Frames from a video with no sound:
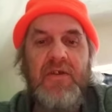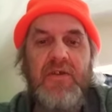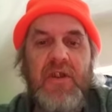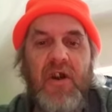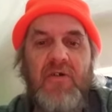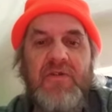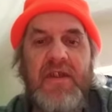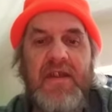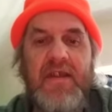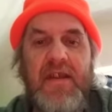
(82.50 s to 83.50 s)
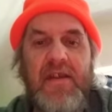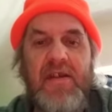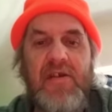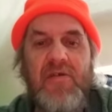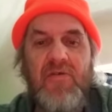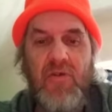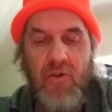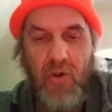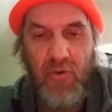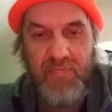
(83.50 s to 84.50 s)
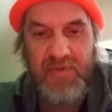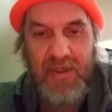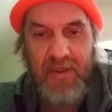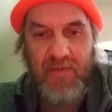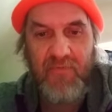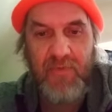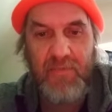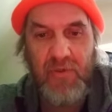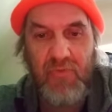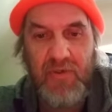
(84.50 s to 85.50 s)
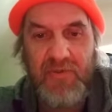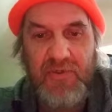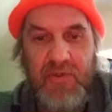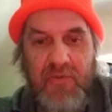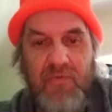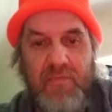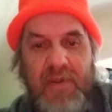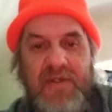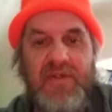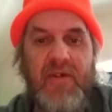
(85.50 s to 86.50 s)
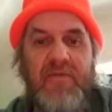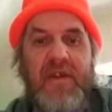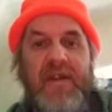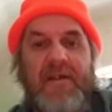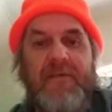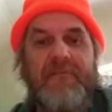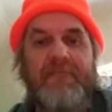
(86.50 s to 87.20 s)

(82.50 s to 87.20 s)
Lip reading: Y'all take care. Hope to hear from you real soon. Peace out of here.